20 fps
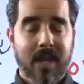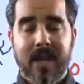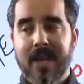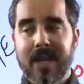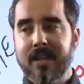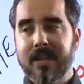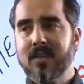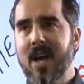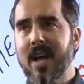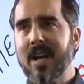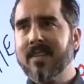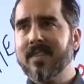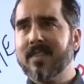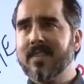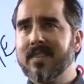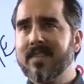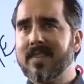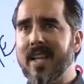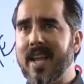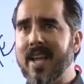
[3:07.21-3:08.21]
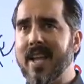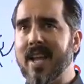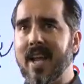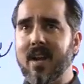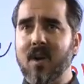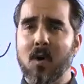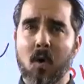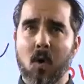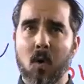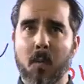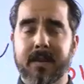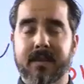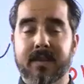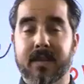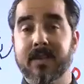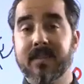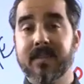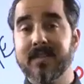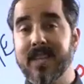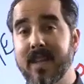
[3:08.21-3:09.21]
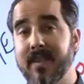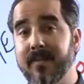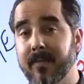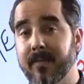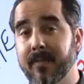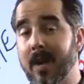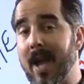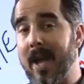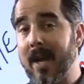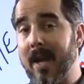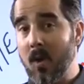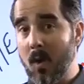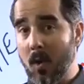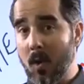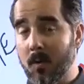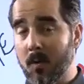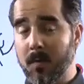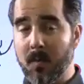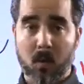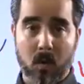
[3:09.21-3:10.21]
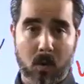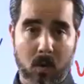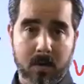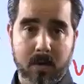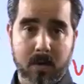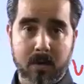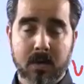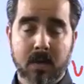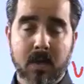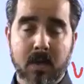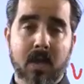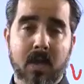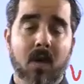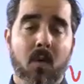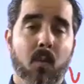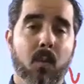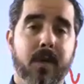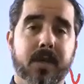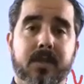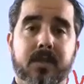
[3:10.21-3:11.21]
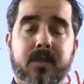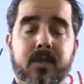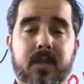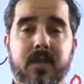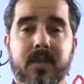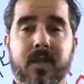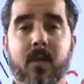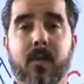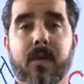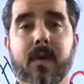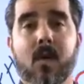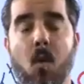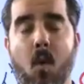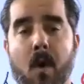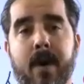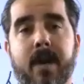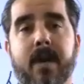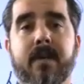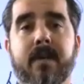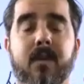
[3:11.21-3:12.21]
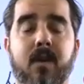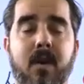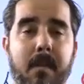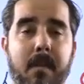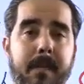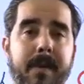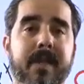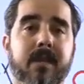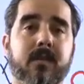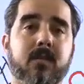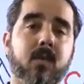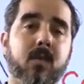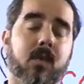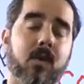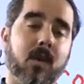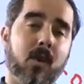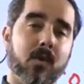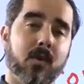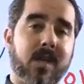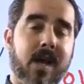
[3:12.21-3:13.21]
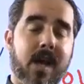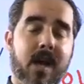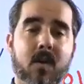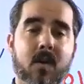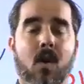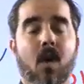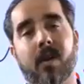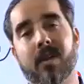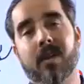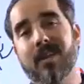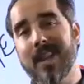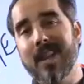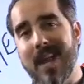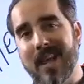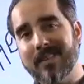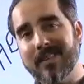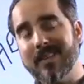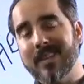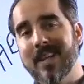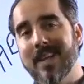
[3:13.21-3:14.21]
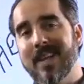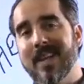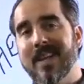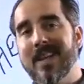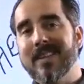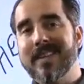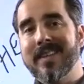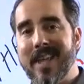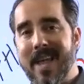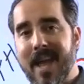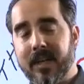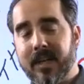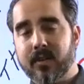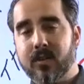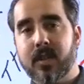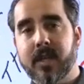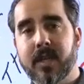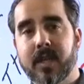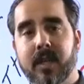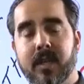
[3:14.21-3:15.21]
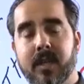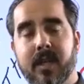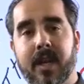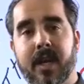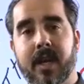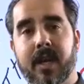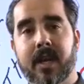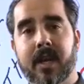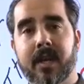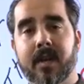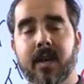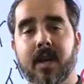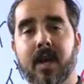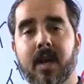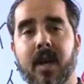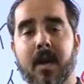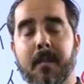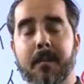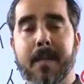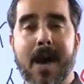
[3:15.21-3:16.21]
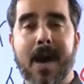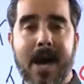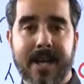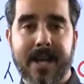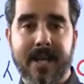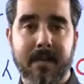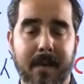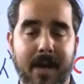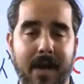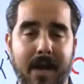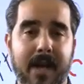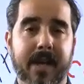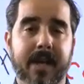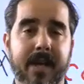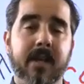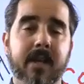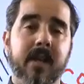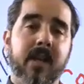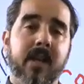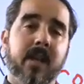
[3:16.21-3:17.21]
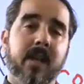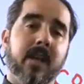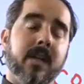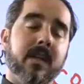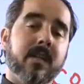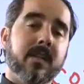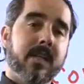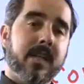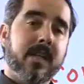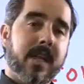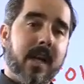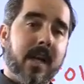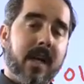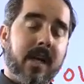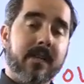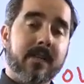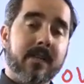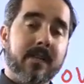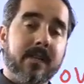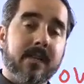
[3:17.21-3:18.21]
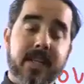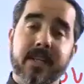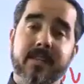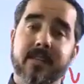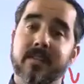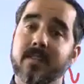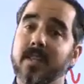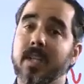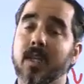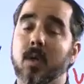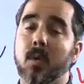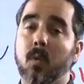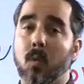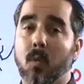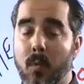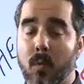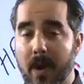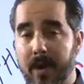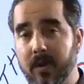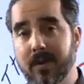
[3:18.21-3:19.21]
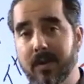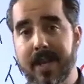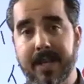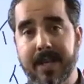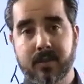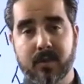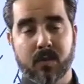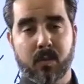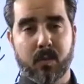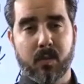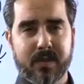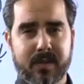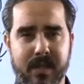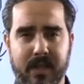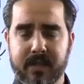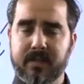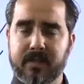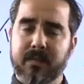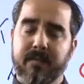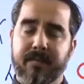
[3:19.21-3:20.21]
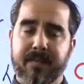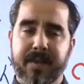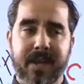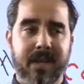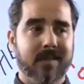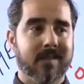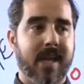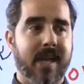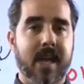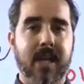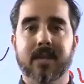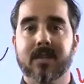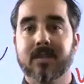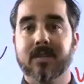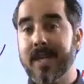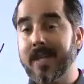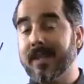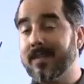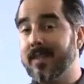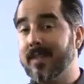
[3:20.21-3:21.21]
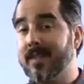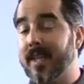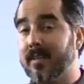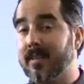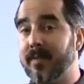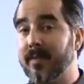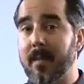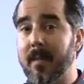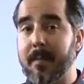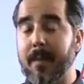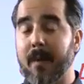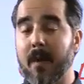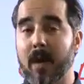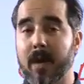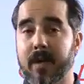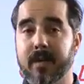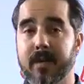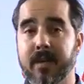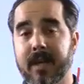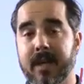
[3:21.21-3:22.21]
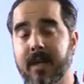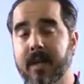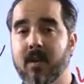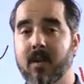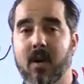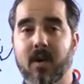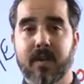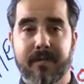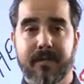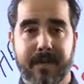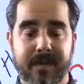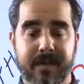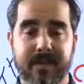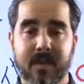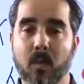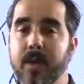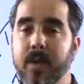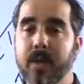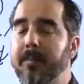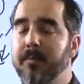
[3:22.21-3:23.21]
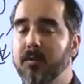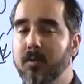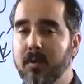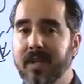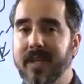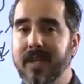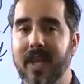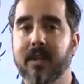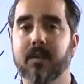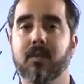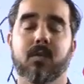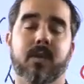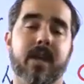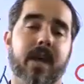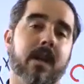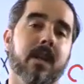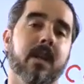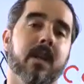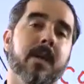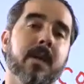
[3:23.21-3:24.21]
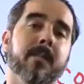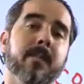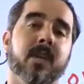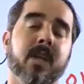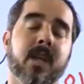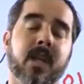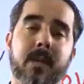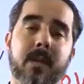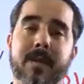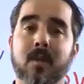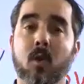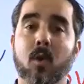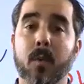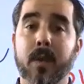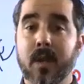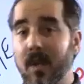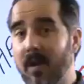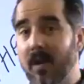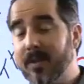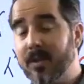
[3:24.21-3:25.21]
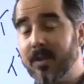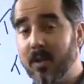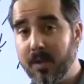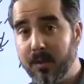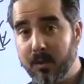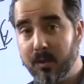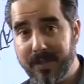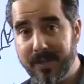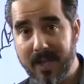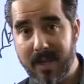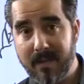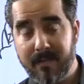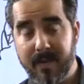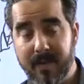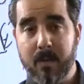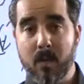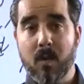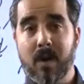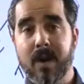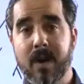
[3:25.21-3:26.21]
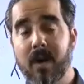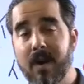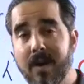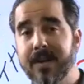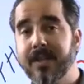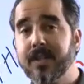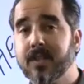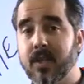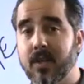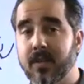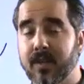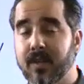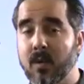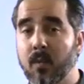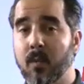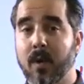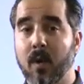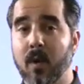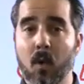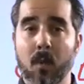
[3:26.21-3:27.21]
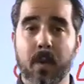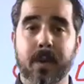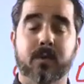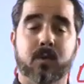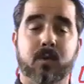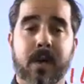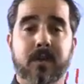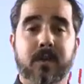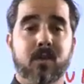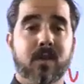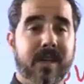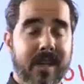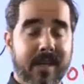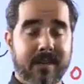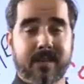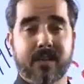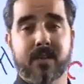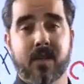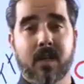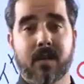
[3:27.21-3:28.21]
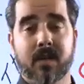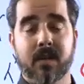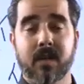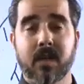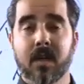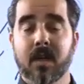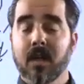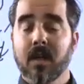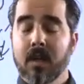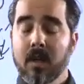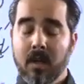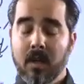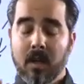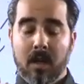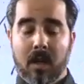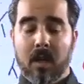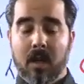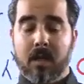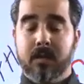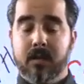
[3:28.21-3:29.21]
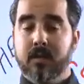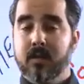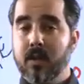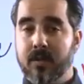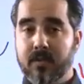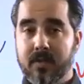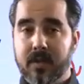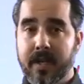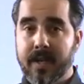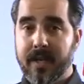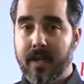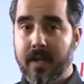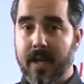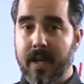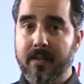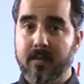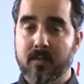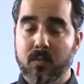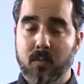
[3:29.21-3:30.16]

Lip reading: It's not a stay at home, it's a safer at home order, which they're requiring companies to close down unless they actually can abide by the CDC regulations, which is things like stay 6 feet apart and other things that we absolutely can't do that. Even though we love each other to death and we want to hug each other and we're always trying to kiss each other. Just kidding, guys.